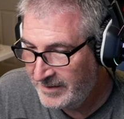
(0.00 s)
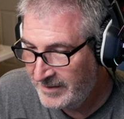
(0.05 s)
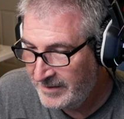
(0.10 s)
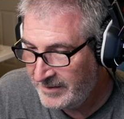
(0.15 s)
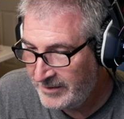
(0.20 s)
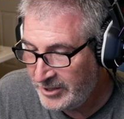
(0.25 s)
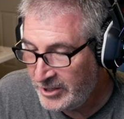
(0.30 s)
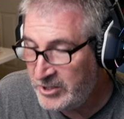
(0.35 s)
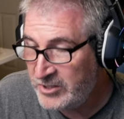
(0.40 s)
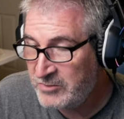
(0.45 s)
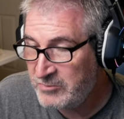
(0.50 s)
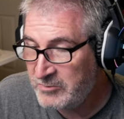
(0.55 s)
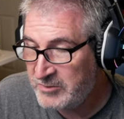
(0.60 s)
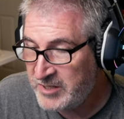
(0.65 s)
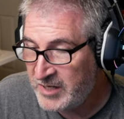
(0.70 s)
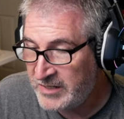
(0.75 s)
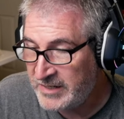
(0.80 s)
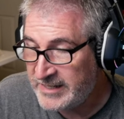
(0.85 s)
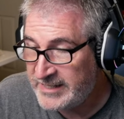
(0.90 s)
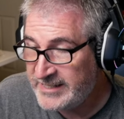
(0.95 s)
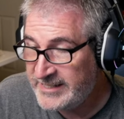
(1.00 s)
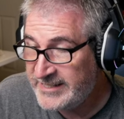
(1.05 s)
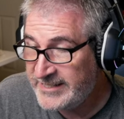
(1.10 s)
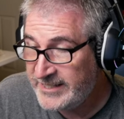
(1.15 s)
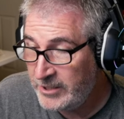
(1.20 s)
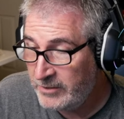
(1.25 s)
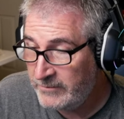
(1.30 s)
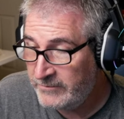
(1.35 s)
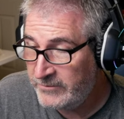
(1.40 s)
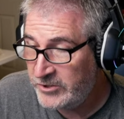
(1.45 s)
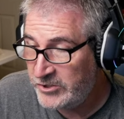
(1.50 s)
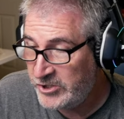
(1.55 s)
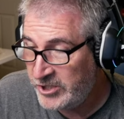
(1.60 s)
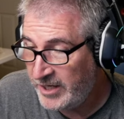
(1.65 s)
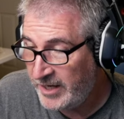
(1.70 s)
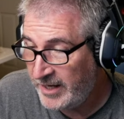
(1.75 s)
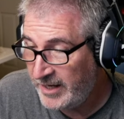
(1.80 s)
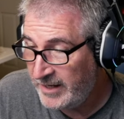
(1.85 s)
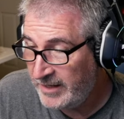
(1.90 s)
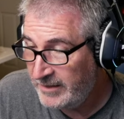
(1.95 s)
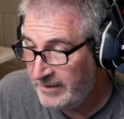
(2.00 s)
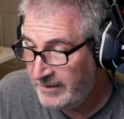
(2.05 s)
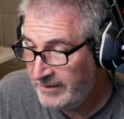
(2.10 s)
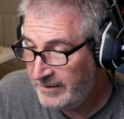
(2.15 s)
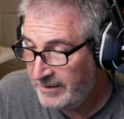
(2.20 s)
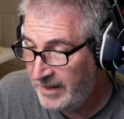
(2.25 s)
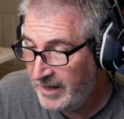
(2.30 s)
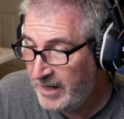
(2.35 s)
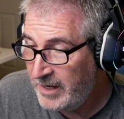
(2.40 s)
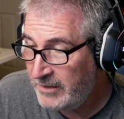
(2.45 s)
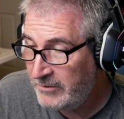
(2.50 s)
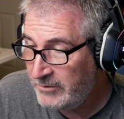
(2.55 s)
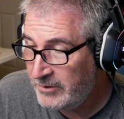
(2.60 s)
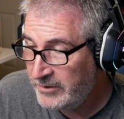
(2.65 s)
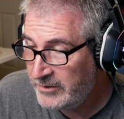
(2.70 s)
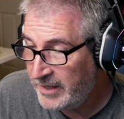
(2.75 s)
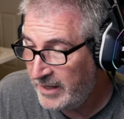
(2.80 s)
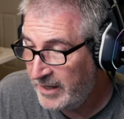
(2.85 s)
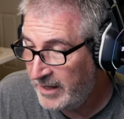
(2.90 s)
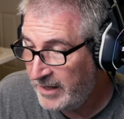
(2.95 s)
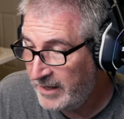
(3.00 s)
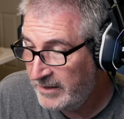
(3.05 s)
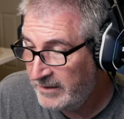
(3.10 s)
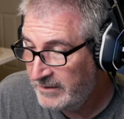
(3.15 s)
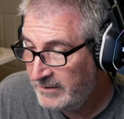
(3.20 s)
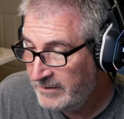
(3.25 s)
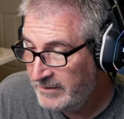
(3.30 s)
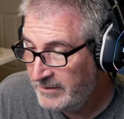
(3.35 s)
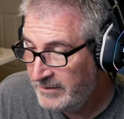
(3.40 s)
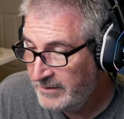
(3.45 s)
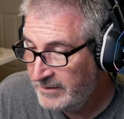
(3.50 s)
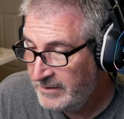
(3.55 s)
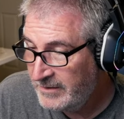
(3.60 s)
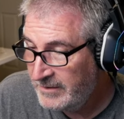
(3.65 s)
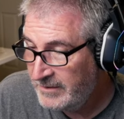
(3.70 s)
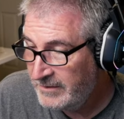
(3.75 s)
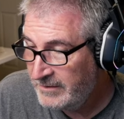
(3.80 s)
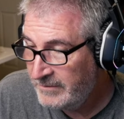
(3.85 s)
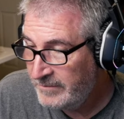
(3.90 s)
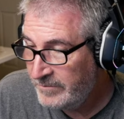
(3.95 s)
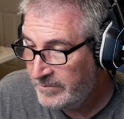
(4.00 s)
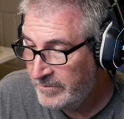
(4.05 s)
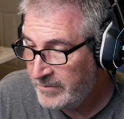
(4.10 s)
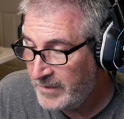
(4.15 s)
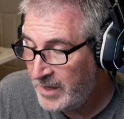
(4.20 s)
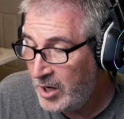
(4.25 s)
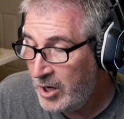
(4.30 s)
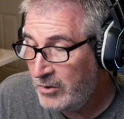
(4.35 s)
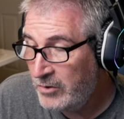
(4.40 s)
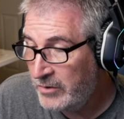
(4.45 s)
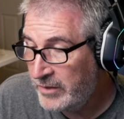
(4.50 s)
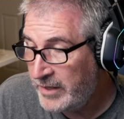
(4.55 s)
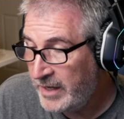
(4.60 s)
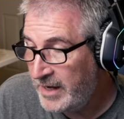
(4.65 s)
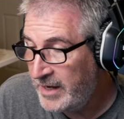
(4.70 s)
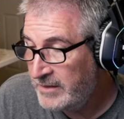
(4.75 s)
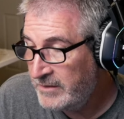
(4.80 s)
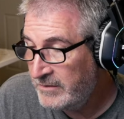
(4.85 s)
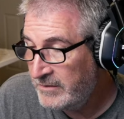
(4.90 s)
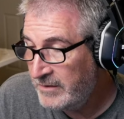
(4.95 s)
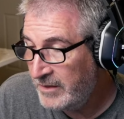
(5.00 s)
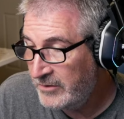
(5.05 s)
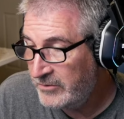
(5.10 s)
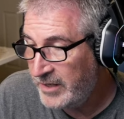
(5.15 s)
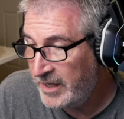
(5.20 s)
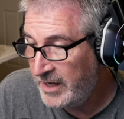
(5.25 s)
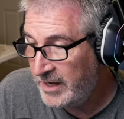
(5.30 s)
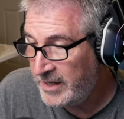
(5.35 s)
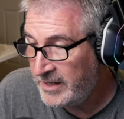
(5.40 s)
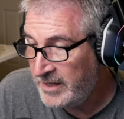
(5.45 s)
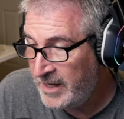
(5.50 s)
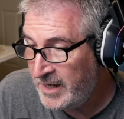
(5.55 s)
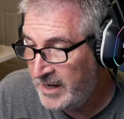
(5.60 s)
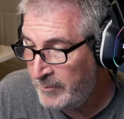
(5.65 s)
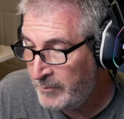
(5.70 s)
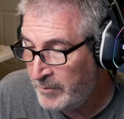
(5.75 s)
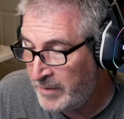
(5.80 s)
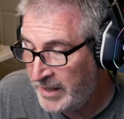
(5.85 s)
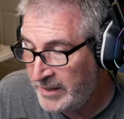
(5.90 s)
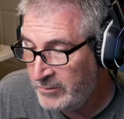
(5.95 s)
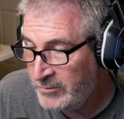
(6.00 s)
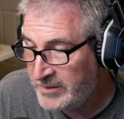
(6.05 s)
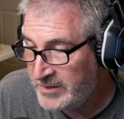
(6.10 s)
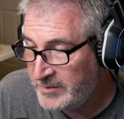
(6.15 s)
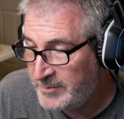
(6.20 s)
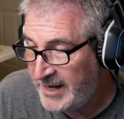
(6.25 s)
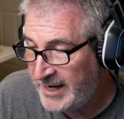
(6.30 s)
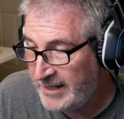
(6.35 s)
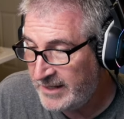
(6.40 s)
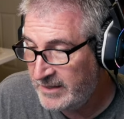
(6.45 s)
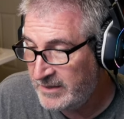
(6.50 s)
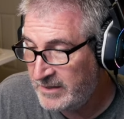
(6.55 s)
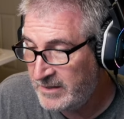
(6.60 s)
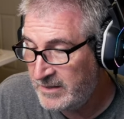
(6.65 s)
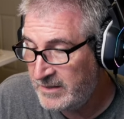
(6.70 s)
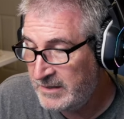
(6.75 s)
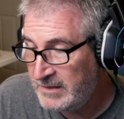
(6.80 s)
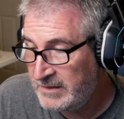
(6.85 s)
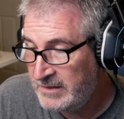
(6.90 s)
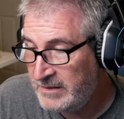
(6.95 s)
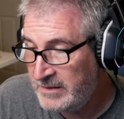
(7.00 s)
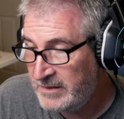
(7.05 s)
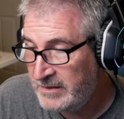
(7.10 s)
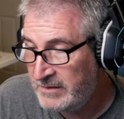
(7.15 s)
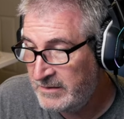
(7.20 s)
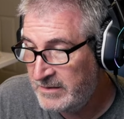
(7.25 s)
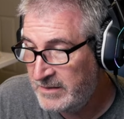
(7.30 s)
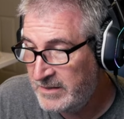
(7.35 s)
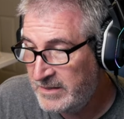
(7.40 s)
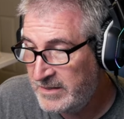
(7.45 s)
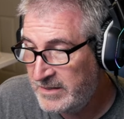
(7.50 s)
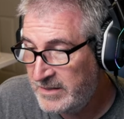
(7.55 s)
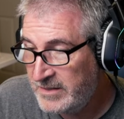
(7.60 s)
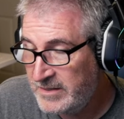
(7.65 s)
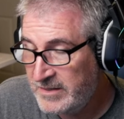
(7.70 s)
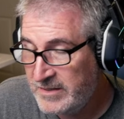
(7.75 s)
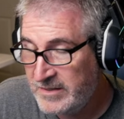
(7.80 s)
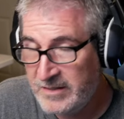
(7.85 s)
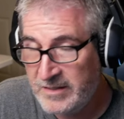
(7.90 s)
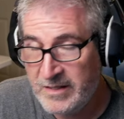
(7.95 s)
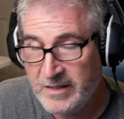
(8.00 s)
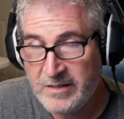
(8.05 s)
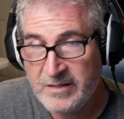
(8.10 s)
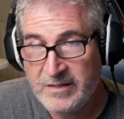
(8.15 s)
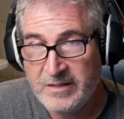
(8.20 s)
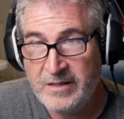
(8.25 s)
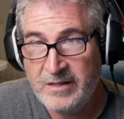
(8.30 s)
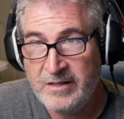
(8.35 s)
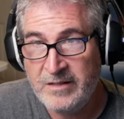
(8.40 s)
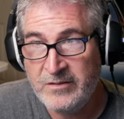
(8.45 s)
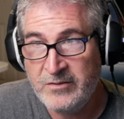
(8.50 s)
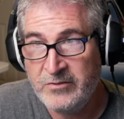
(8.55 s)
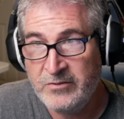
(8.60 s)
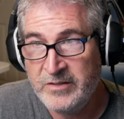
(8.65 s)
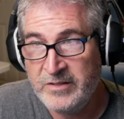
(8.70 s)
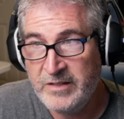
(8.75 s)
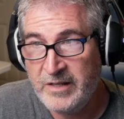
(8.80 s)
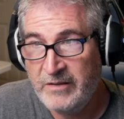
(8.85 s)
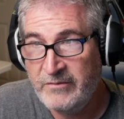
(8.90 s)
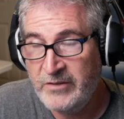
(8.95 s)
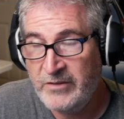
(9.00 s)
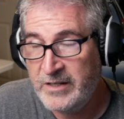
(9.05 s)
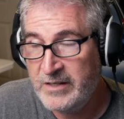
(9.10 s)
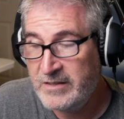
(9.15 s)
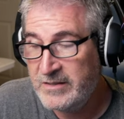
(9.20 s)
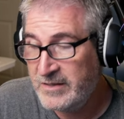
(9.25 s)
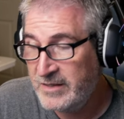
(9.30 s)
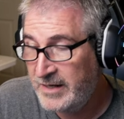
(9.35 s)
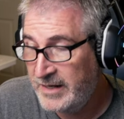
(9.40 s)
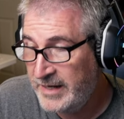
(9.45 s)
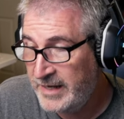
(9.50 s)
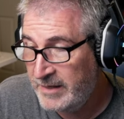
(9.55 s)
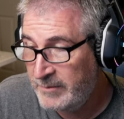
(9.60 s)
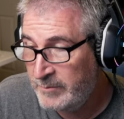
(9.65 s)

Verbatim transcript: Yours was on a silver chain. Oh, okay. Oh, okay. Okay. Yeah. Mine was back in the 60s or 70s that I had